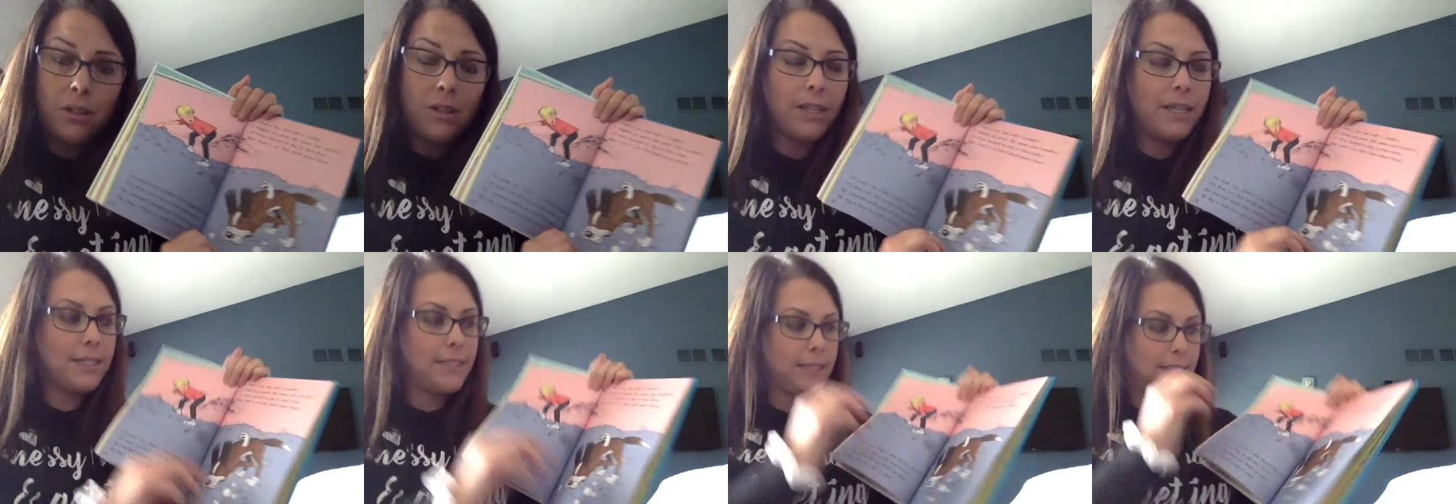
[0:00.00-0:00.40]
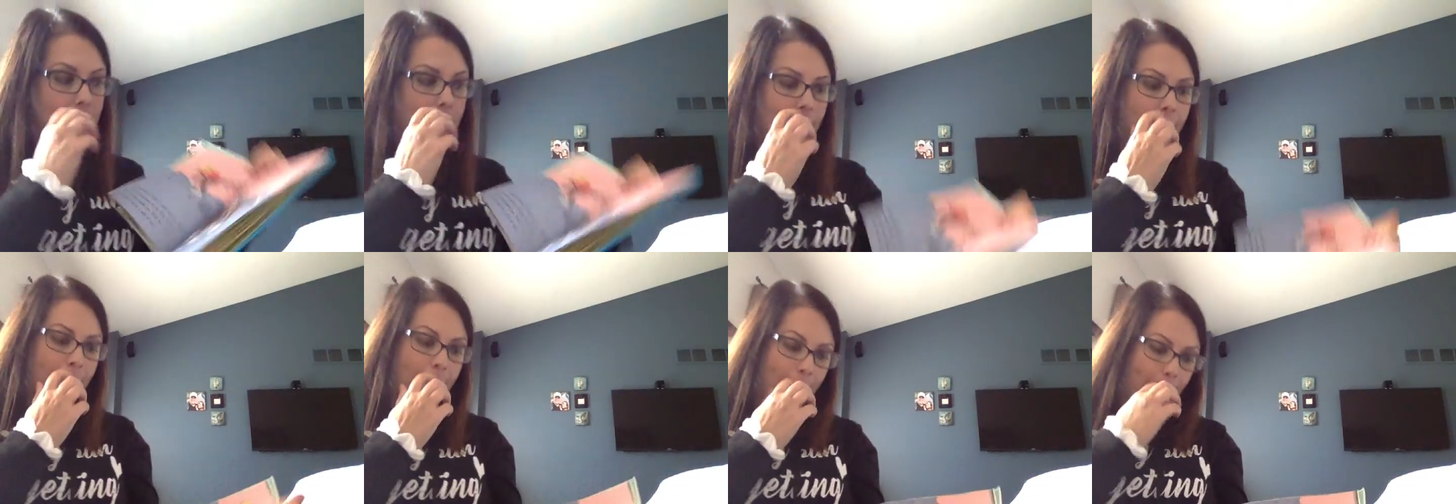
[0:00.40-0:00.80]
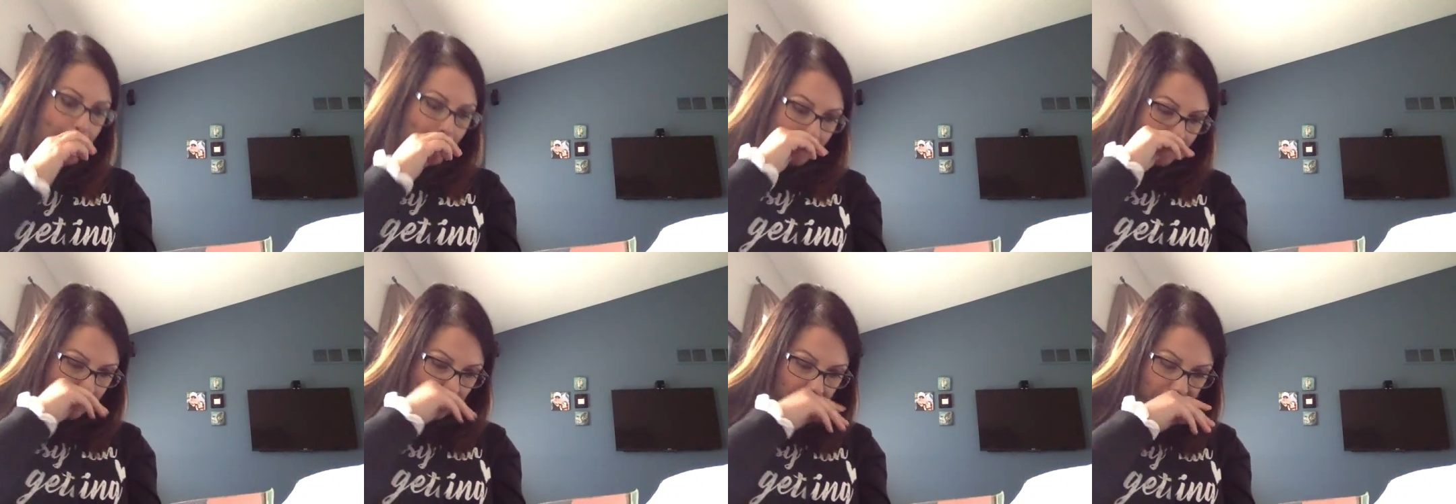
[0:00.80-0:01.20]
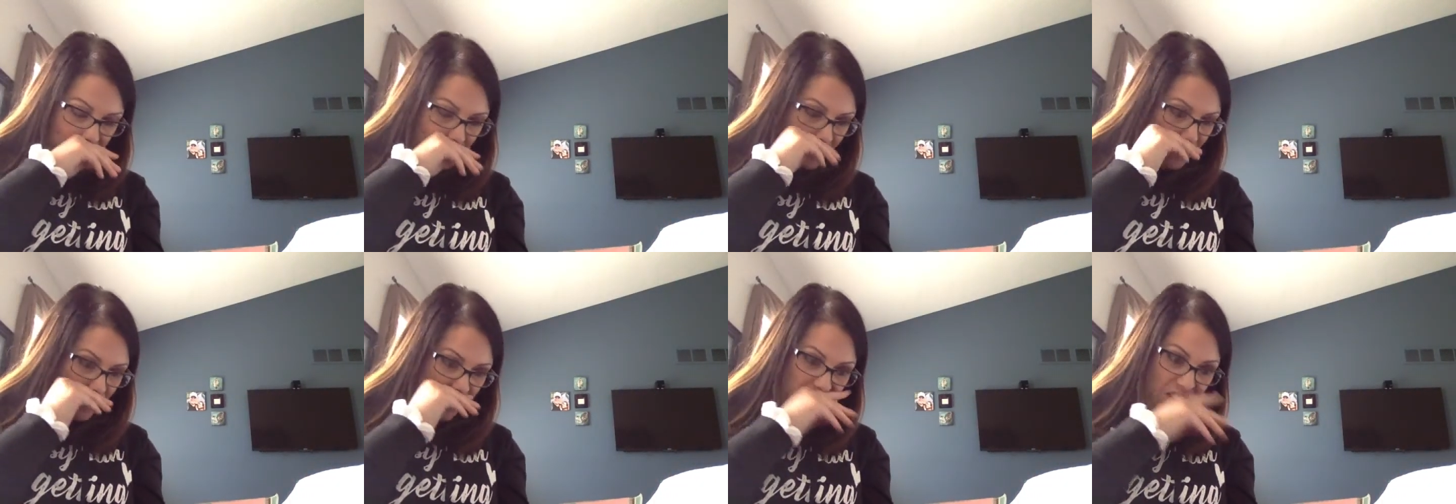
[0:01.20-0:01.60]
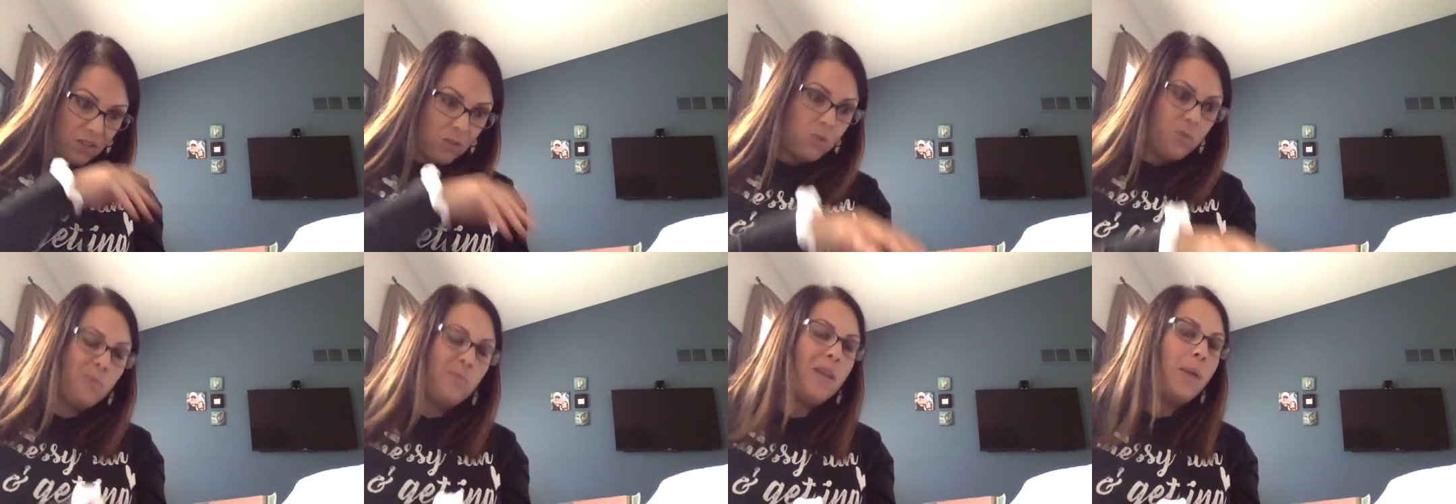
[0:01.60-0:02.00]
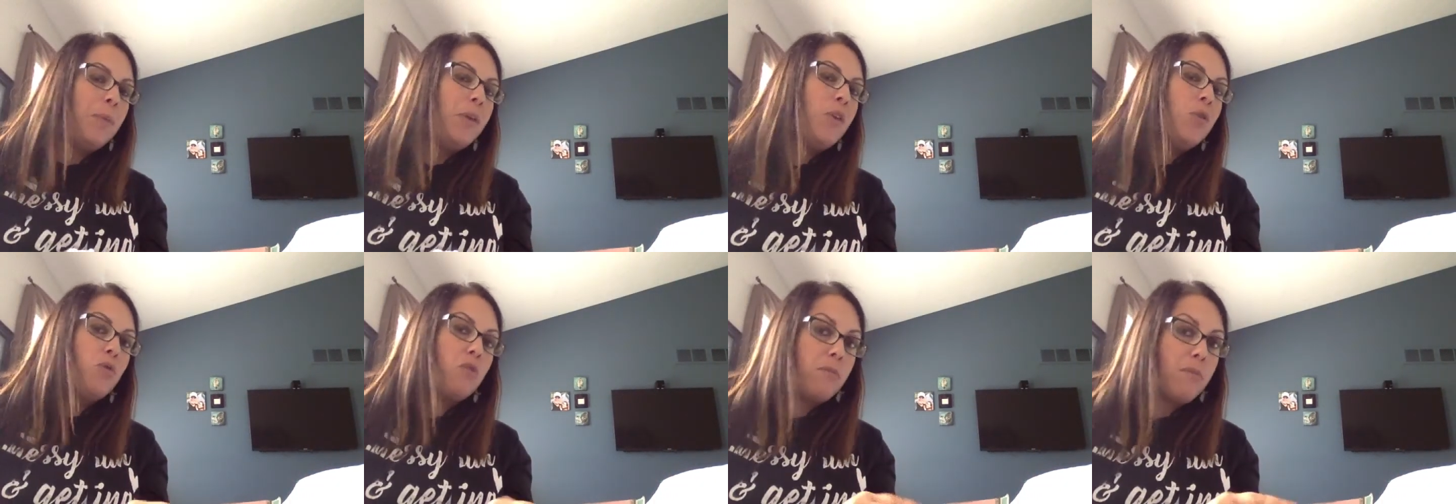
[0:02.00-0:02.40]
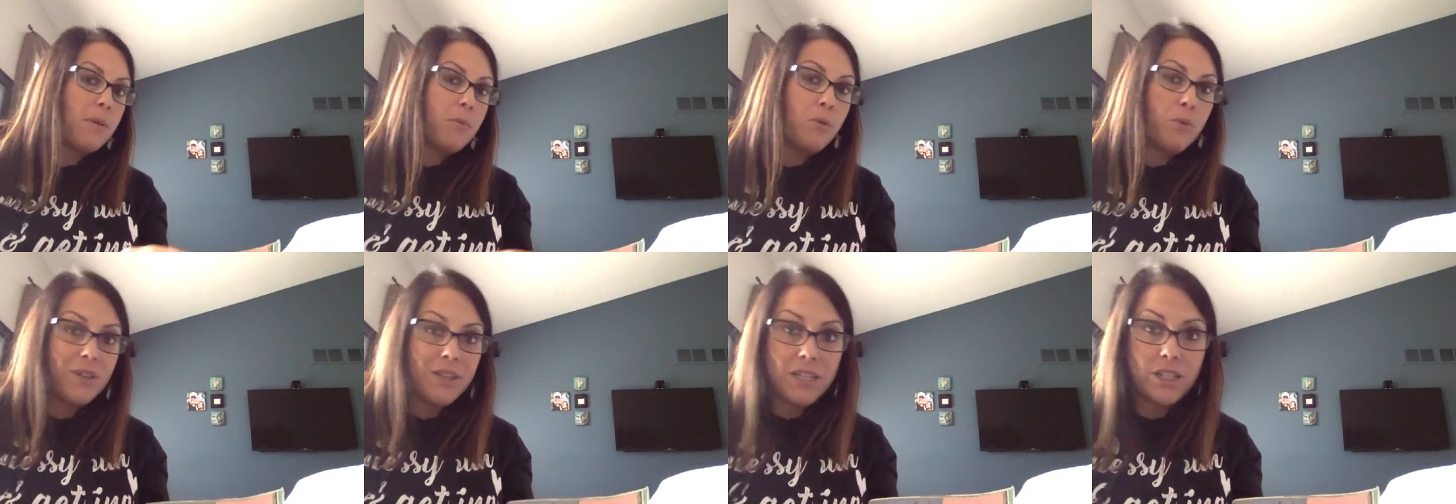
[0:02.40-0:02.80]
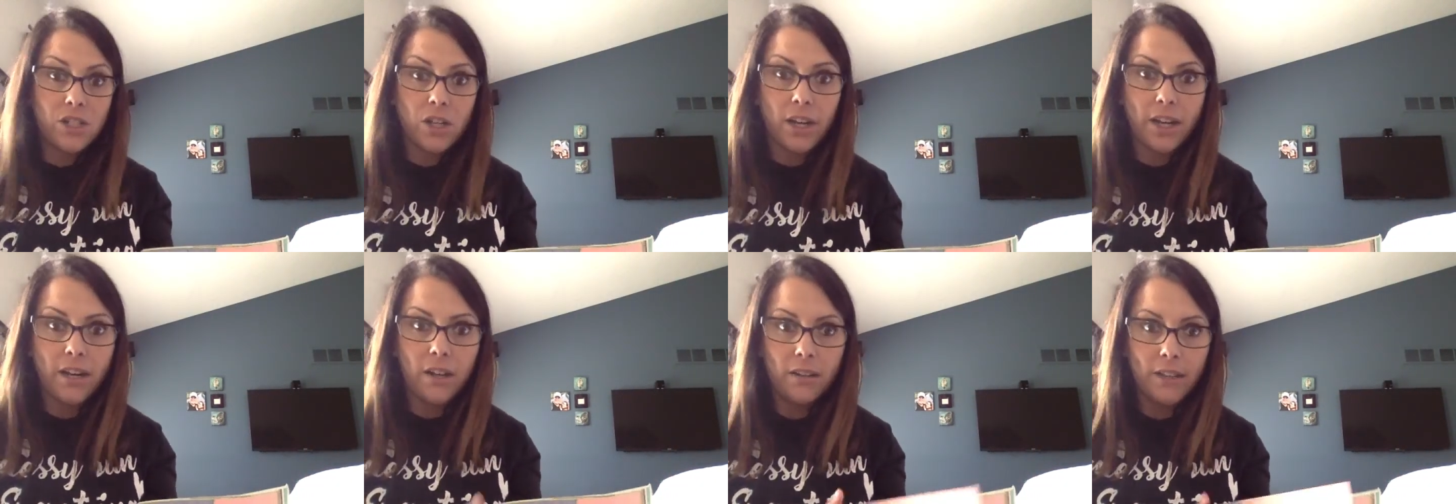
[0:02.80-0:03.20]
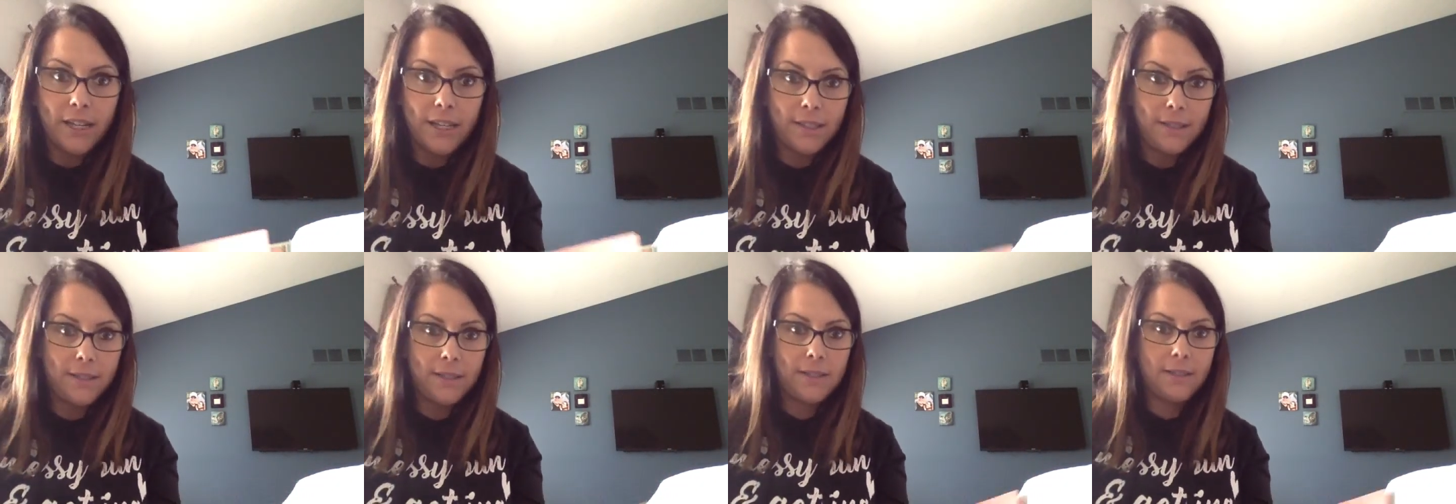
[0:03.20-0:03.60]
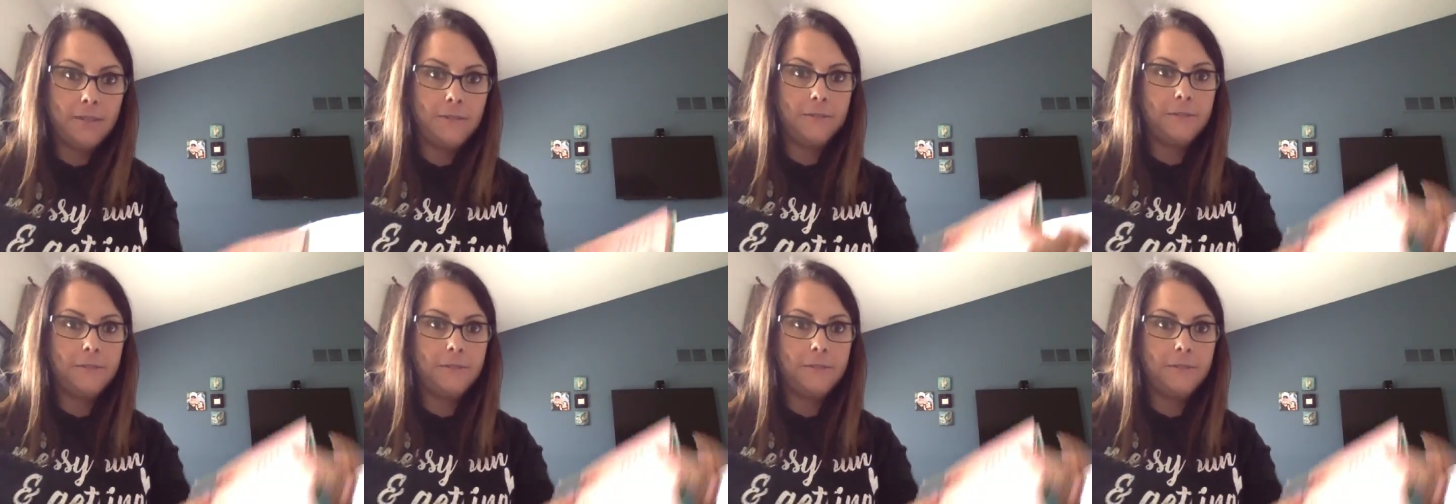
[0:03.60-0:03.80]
Let's see. Maybe you remember what the title is.